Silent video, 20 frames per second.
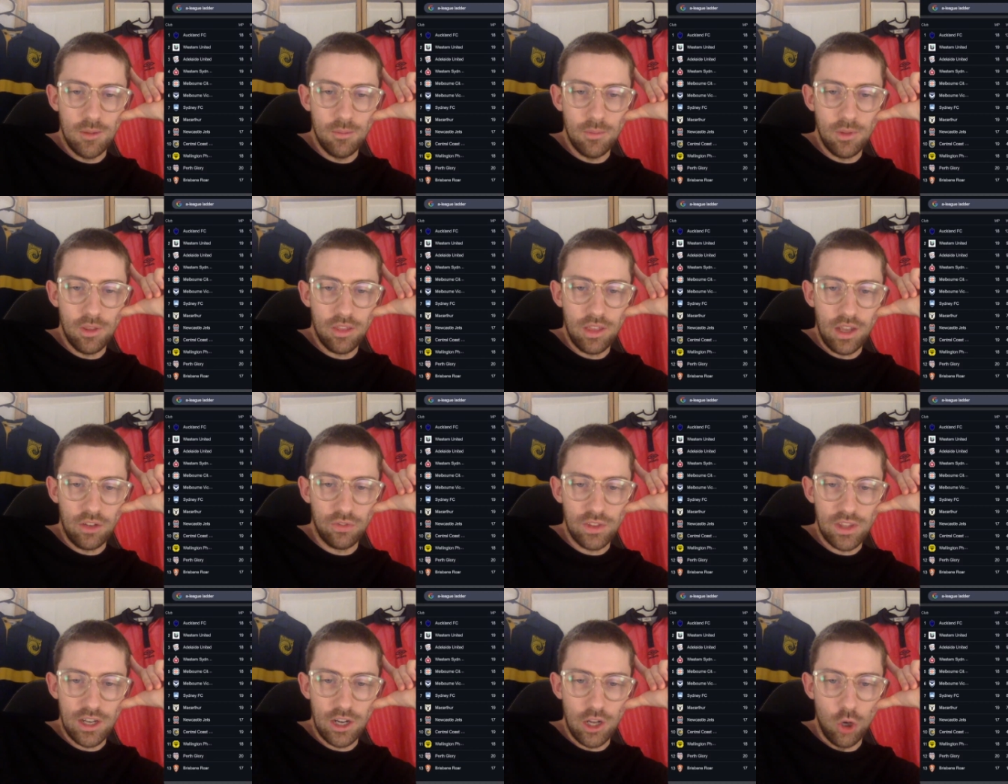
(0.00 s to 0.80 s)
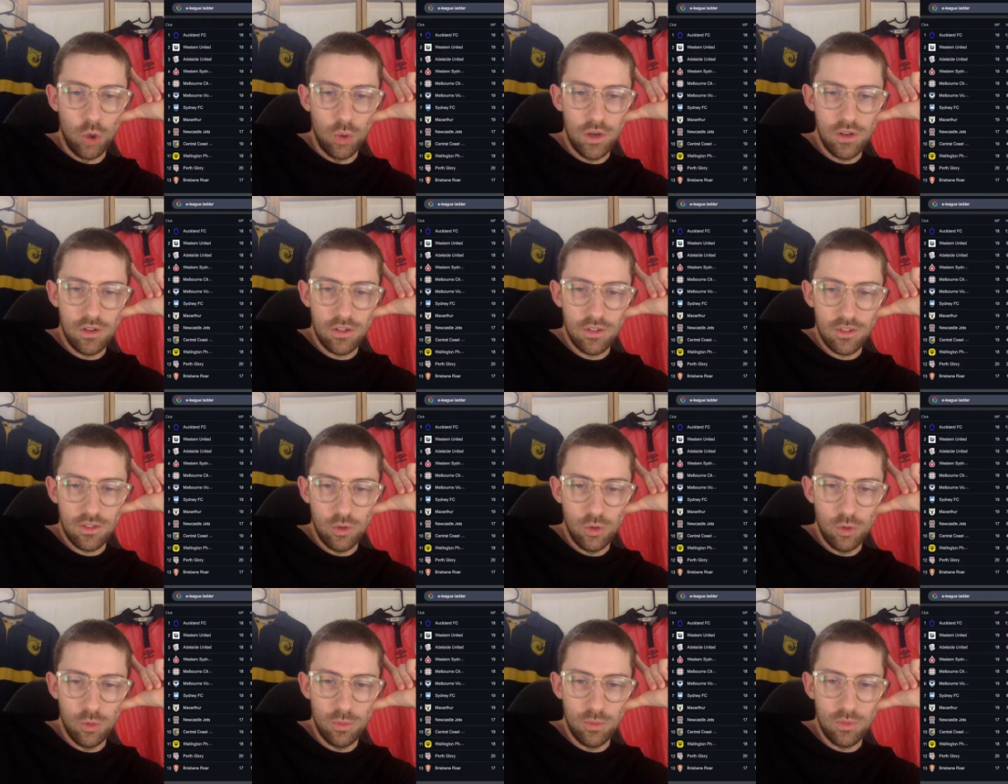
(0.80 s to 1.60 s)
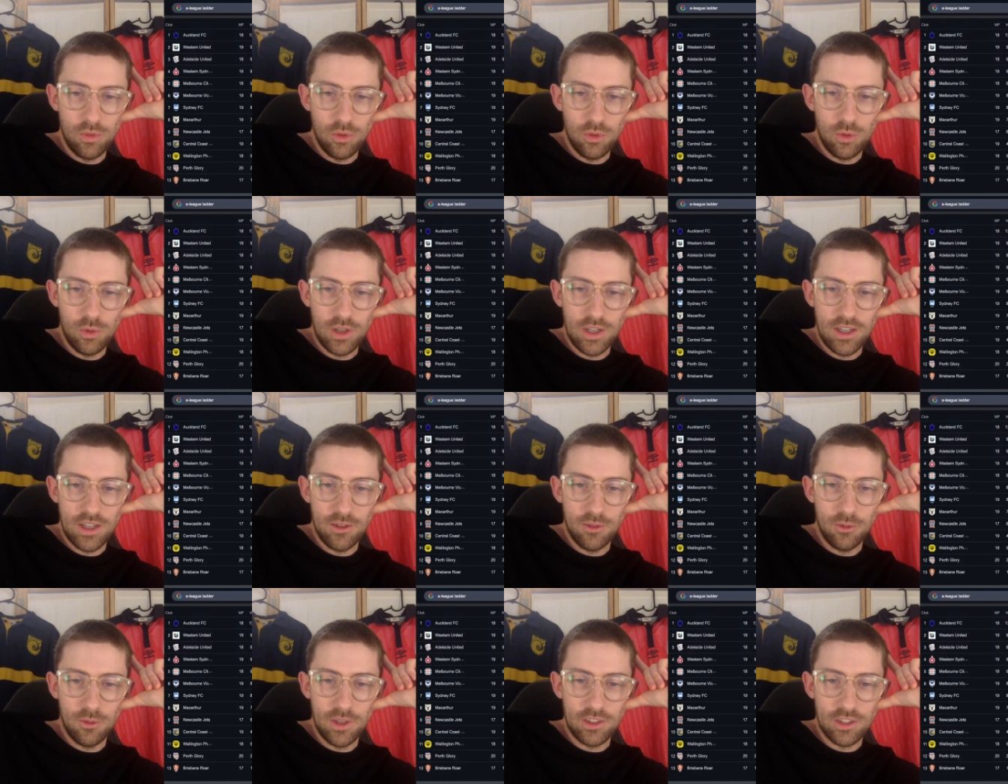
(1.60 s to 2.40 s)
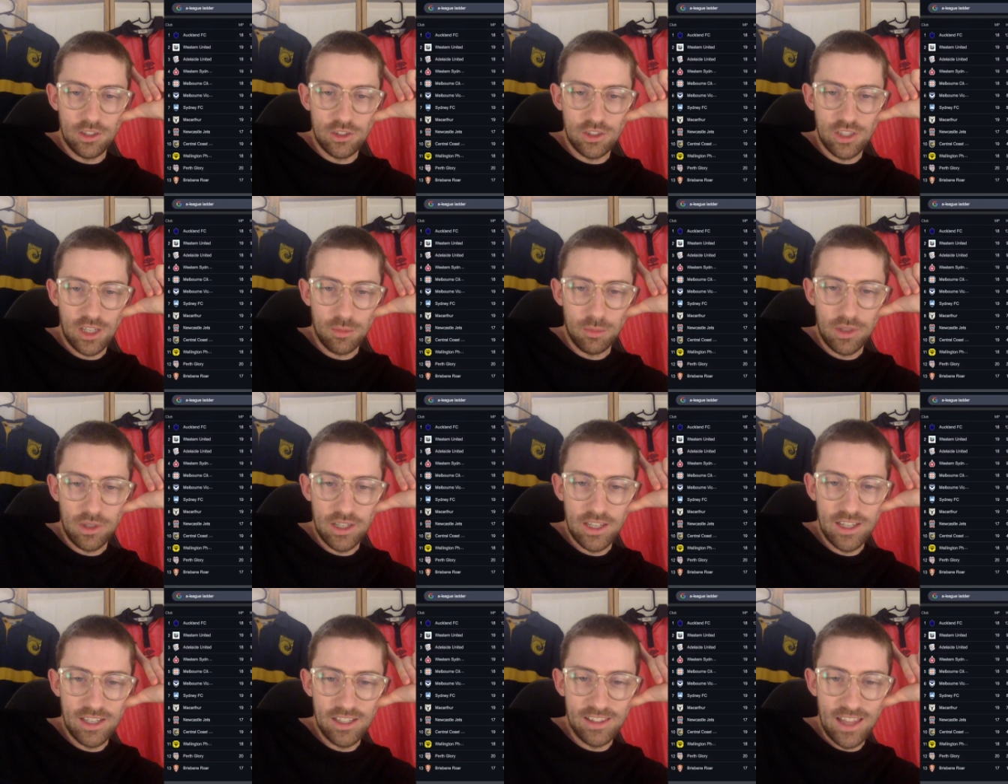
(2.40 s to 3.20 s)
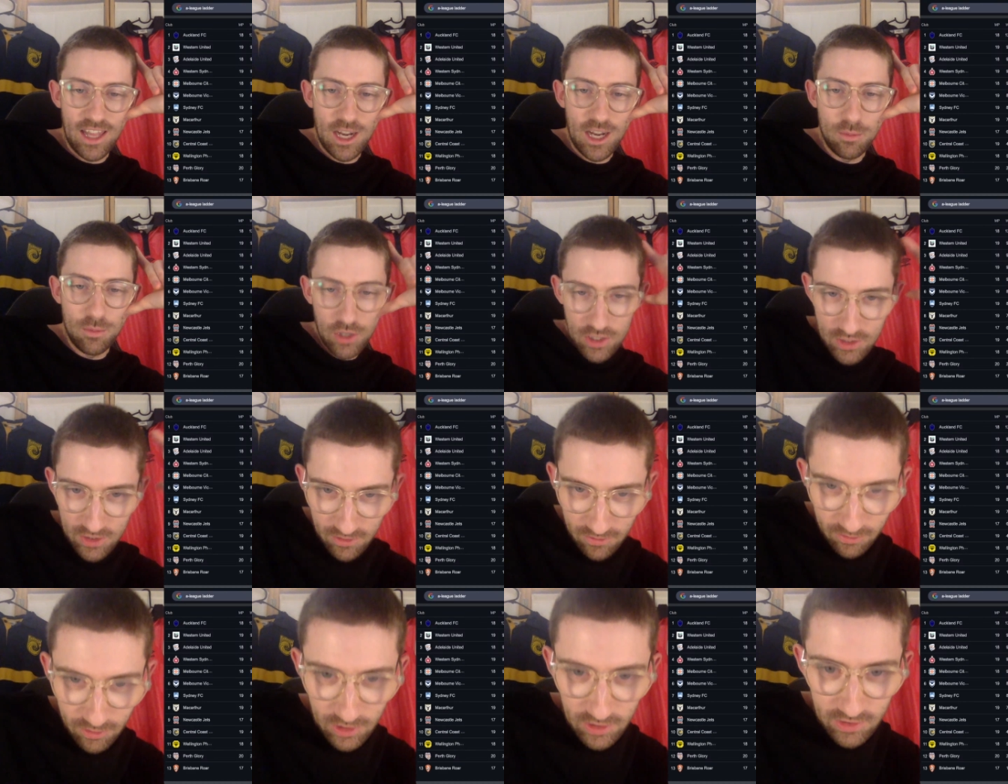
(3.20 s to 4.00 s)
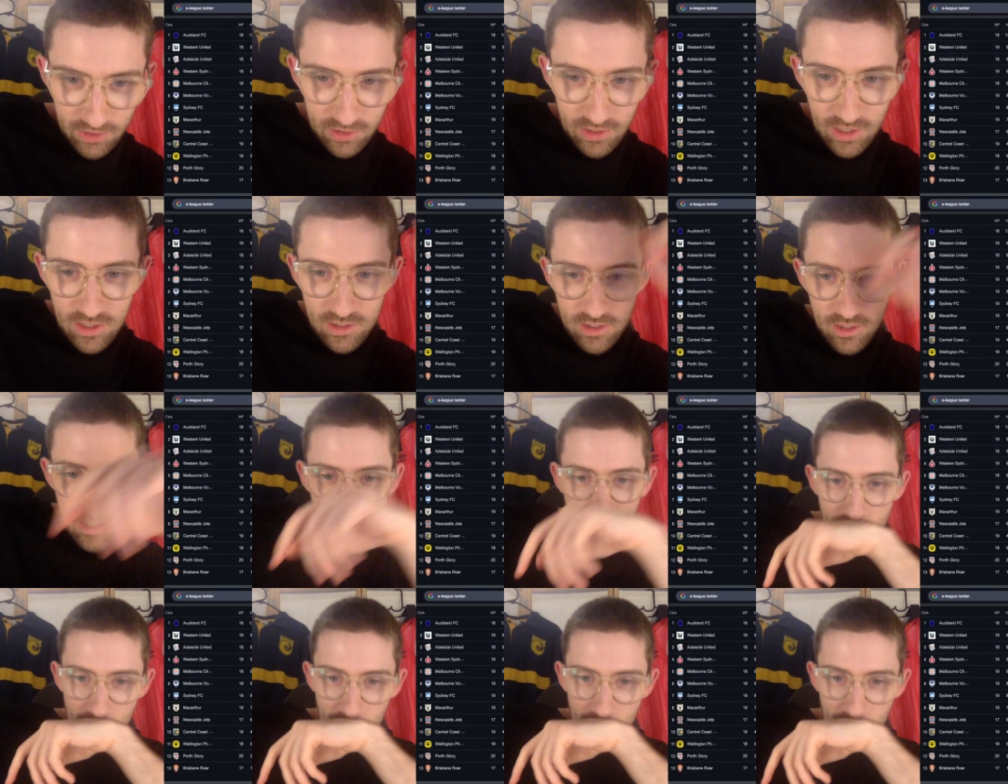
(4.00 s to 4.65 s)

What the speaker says: Thanks for that, Owen, who went to check my ladder prediction for this season.